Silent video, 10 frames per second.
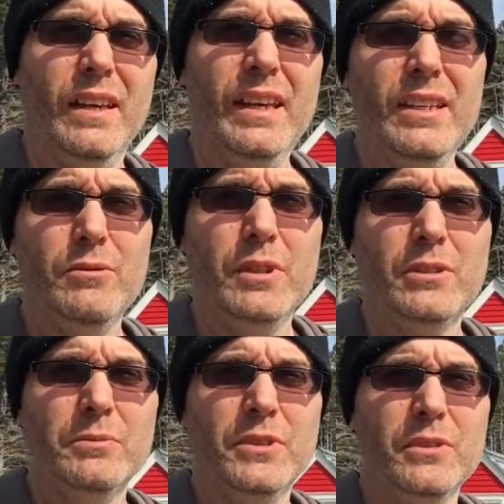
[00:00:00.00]
Hey,
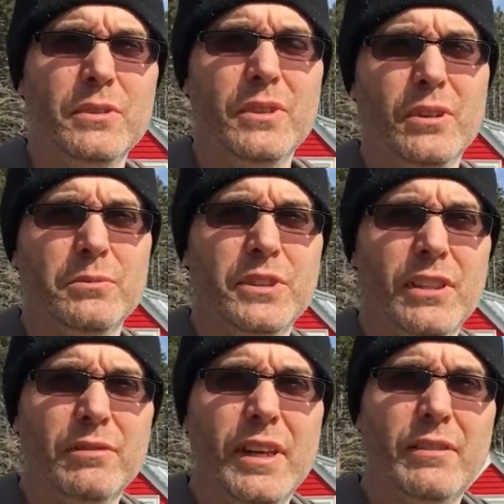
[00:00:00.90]
welcome to the
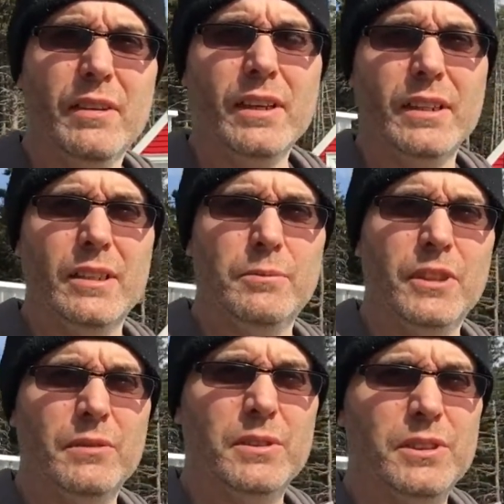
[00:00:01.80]
homestead of Flatrock. I'm
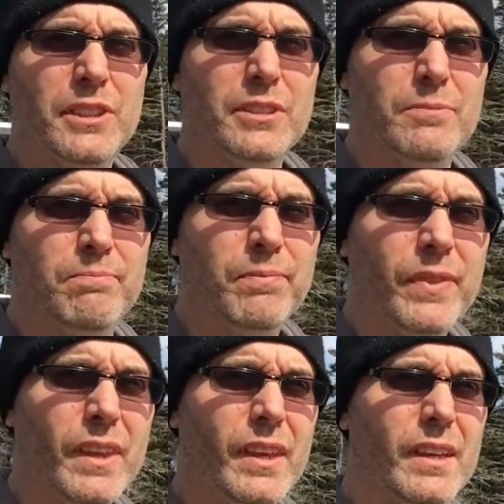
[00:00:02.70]
Dave Goodyear.
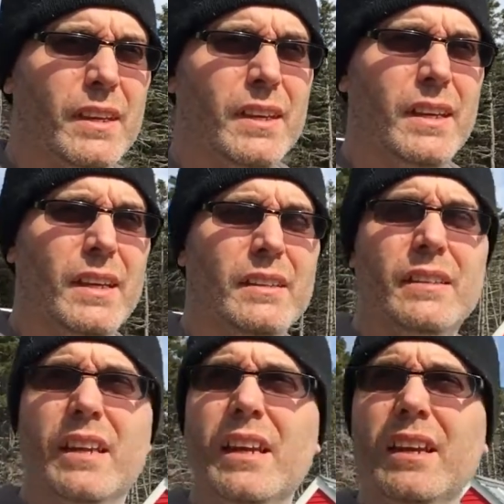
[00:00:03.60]

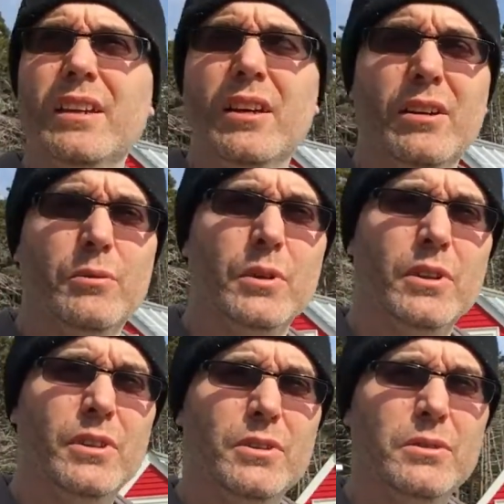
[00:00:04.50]
Today we're
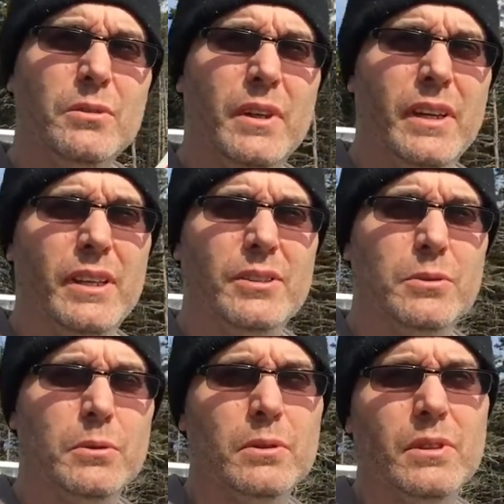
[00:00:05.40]
going to do a
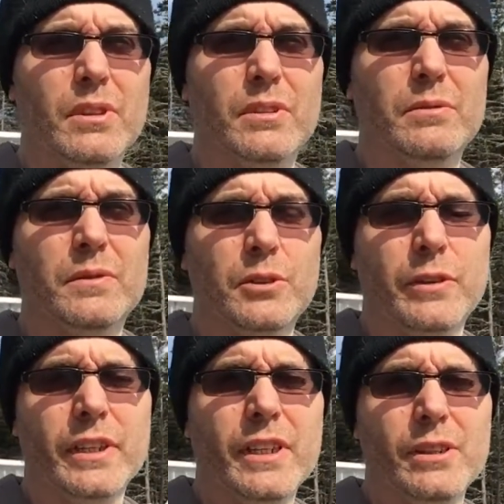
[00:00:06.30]
tour of the
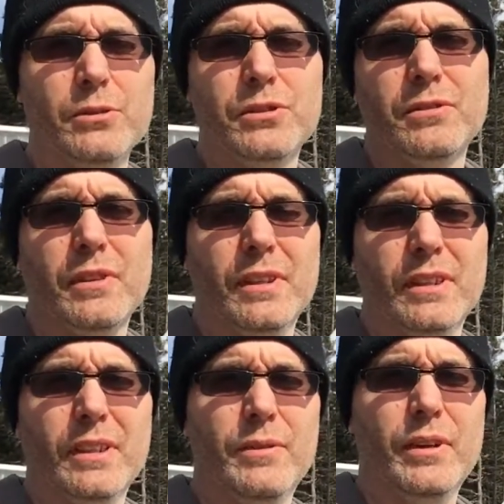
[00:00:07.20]
greenhouse.
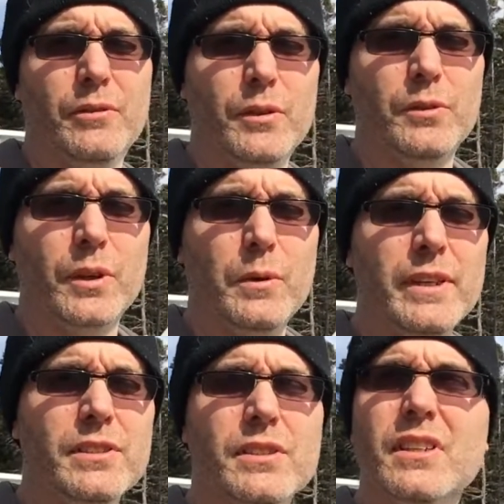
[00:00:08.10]
Uh, I've had a few
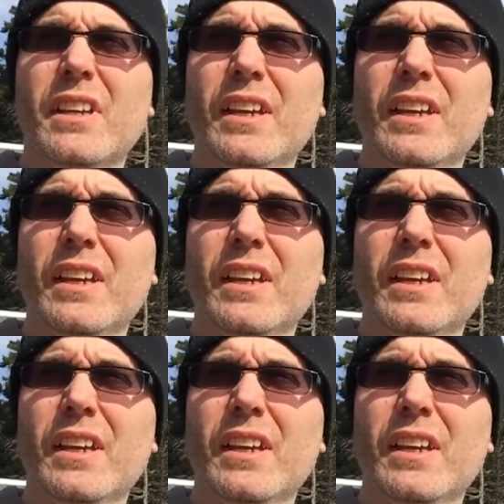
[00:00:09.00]
requests.